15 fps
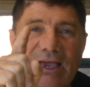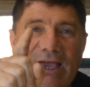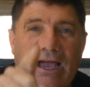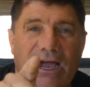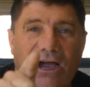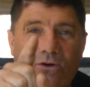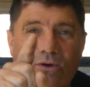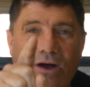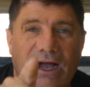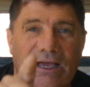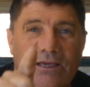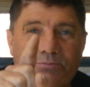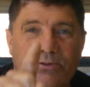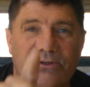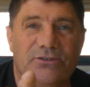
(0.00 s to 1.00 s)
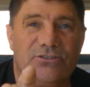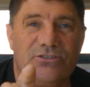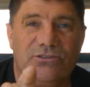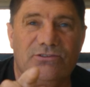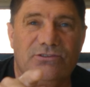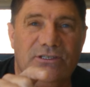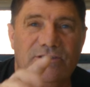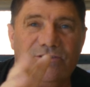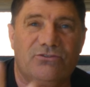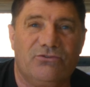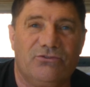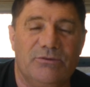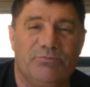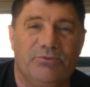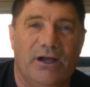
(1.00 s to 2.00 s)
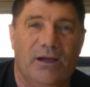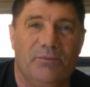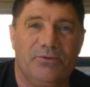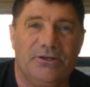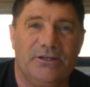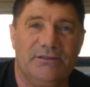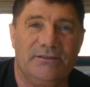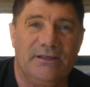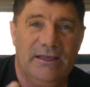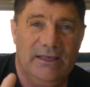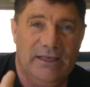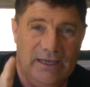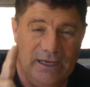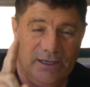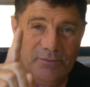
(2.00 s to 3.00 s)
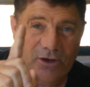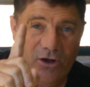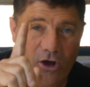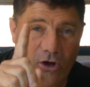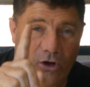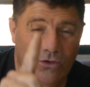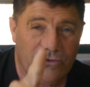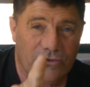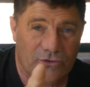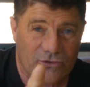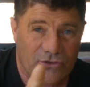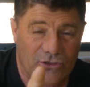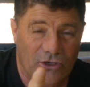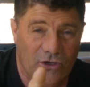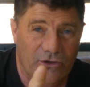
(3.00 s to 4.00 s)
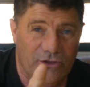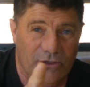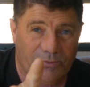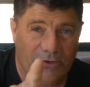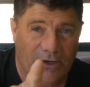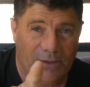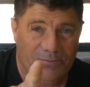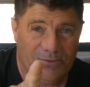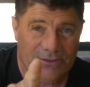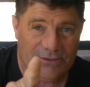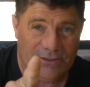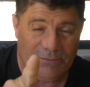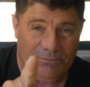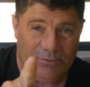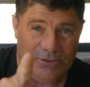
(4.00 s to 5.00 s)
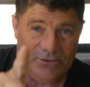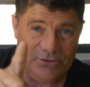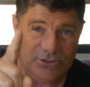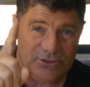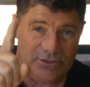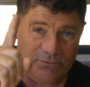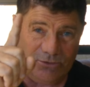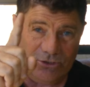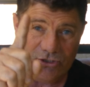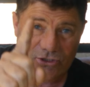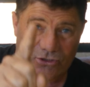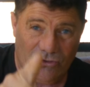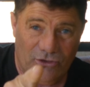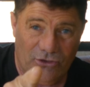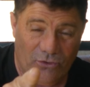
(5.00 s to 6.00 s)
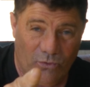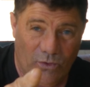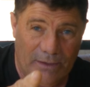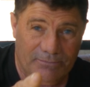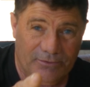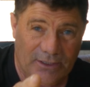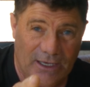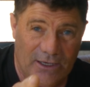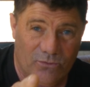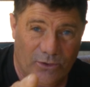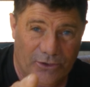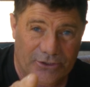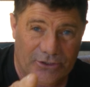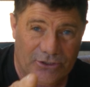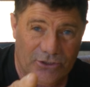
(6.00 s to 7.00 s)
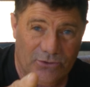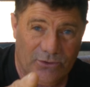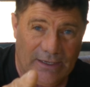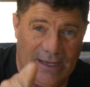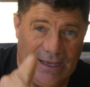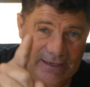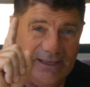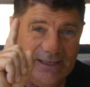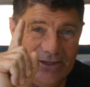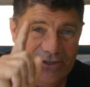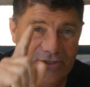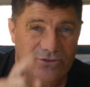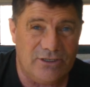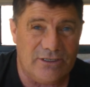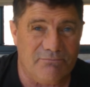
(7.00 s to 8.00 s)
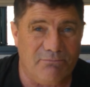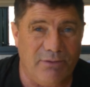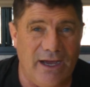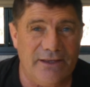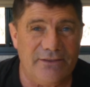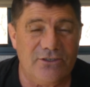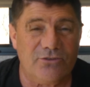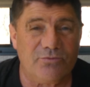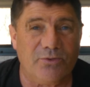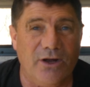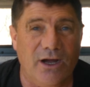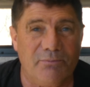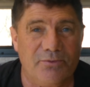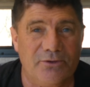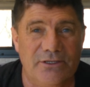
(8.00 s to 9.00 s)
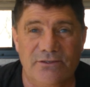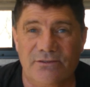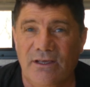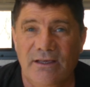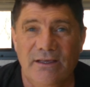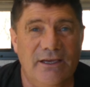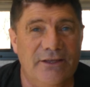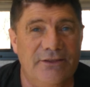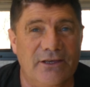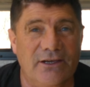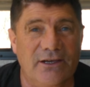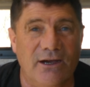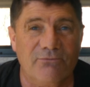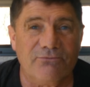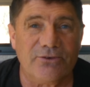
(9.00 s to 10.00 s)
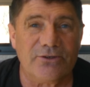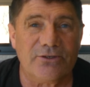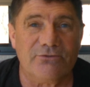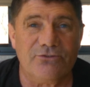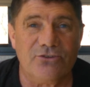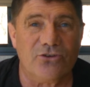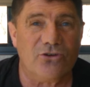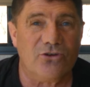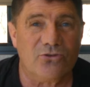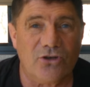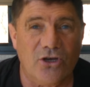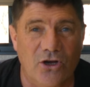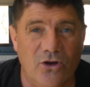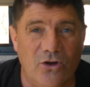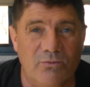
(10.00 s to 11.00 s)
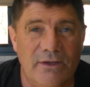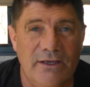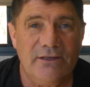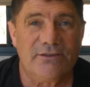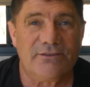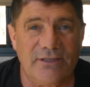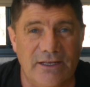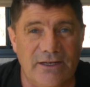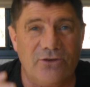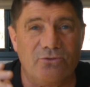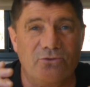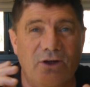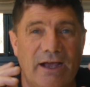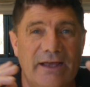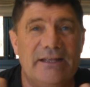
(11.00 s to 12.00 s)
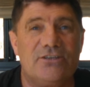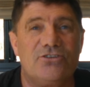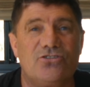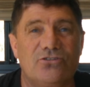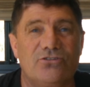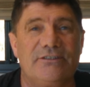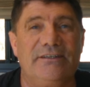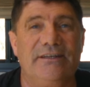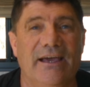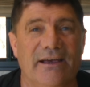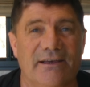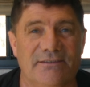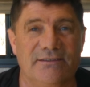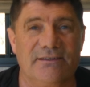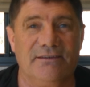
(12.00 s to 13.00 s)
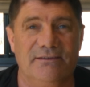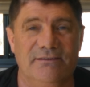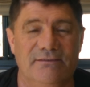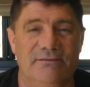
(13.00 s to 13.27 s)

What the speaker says: how I purchased these 3 properties. I'm going to also show you the properties I purchased. I'm going to show you the website where to do it at, and you can buy these properties in the comfort of your own home, sitting right at your desk.